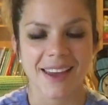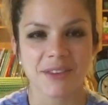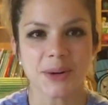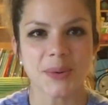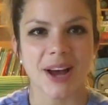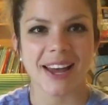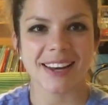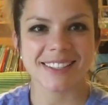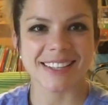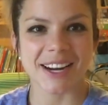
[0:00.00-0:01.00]

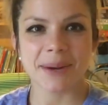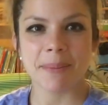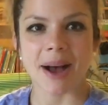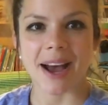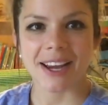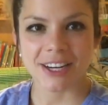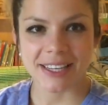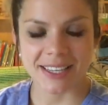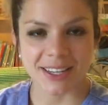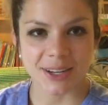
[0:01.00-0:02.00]
everyone, Sarah Beyer
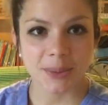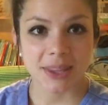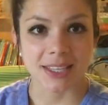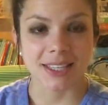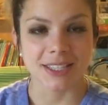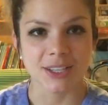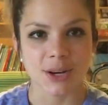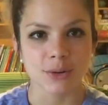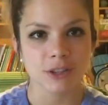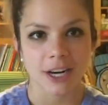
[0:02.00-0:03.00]
here with the
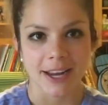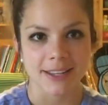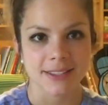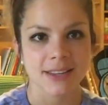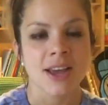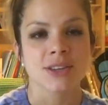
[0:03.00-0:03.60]
Ketone Craze.